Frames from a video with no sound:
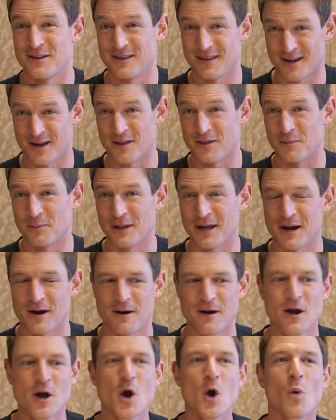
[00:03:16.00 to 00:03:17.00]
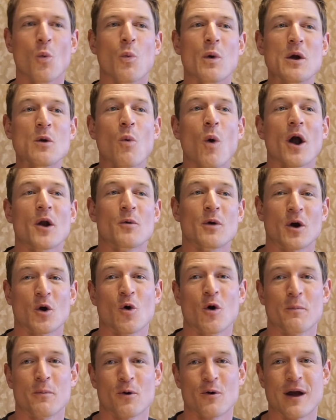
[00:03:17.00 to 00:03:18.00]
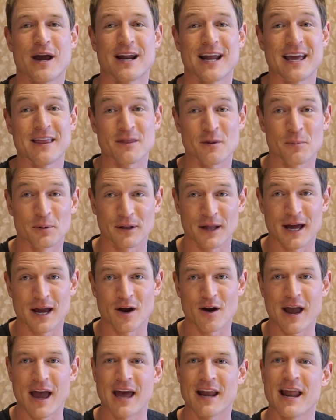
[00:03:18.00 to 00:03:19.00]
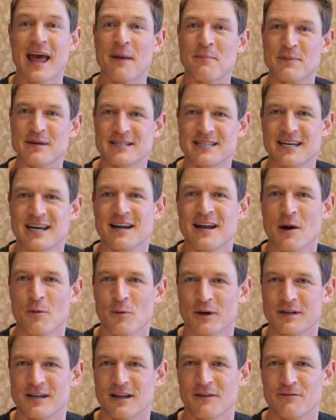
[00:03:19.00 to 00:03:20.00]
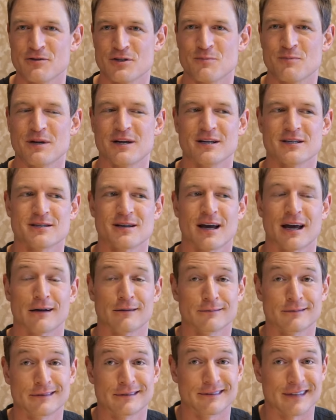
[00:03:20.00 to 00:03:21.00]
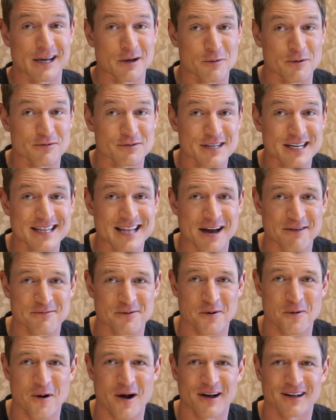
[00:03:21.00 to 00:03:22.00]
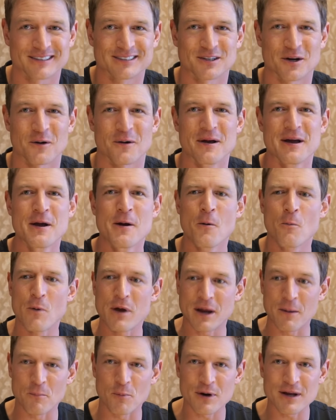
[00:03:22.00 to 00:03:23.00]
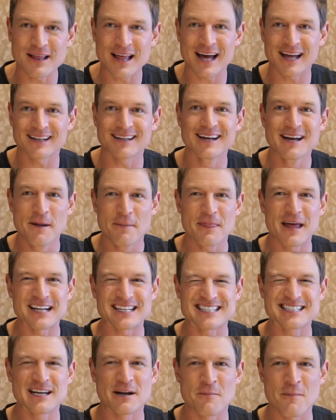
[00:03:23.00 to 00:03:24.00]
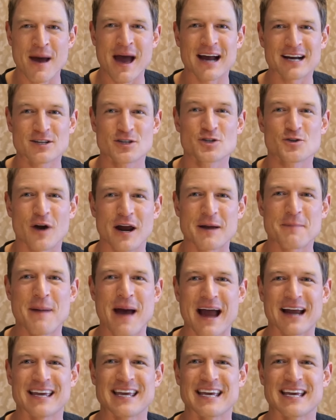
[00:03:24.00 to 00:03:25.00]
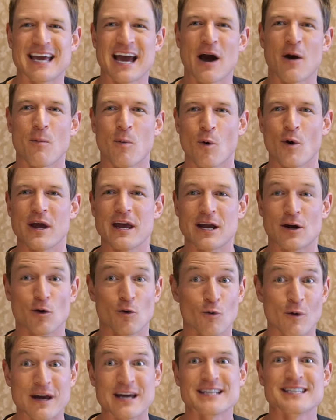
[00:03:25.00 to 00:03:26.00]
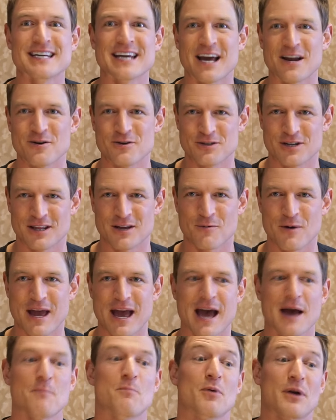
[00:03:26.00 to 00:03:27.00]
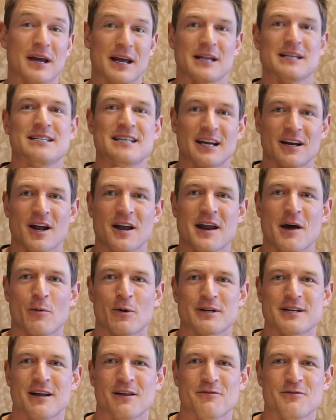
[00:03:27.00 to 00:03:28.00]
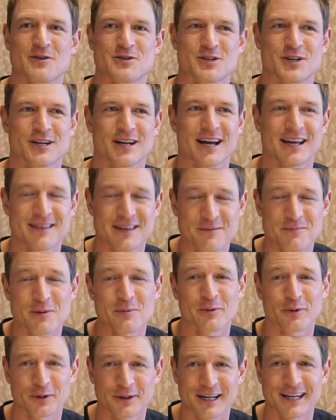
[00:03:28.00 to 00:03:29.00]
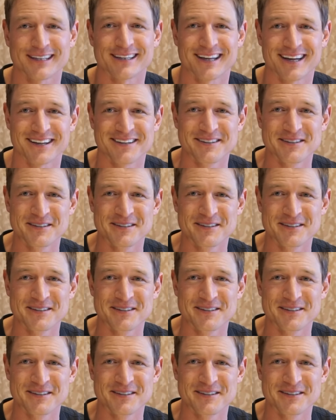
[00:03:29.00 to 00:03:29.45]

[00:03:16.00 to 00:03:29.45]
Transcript: The Player, we want to incorporate in The Player and NBC and network television, because I don't think we've seen that for a while. So we can bring that Cinemax, Strike Back-y, cowboy, crazy energy that we had, bring it and stick it on network television. I think people will like that.